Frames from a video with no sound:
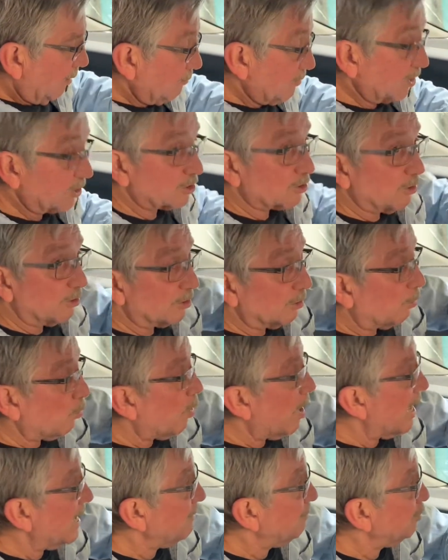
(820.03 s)
just going to
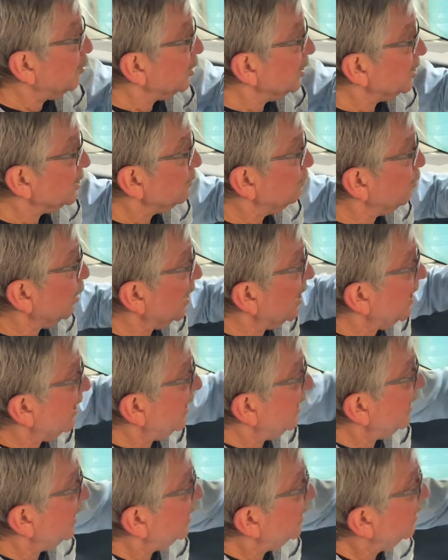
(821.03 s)
wipe this
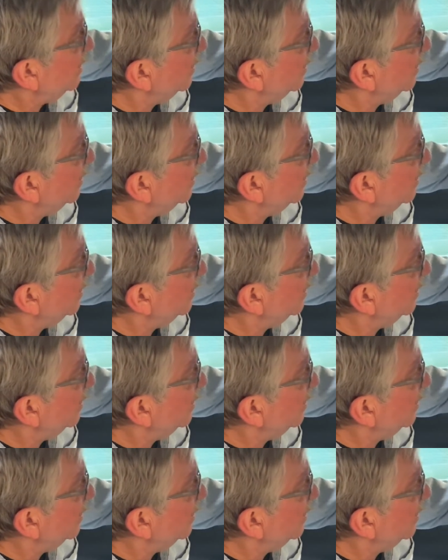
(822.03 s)
blade.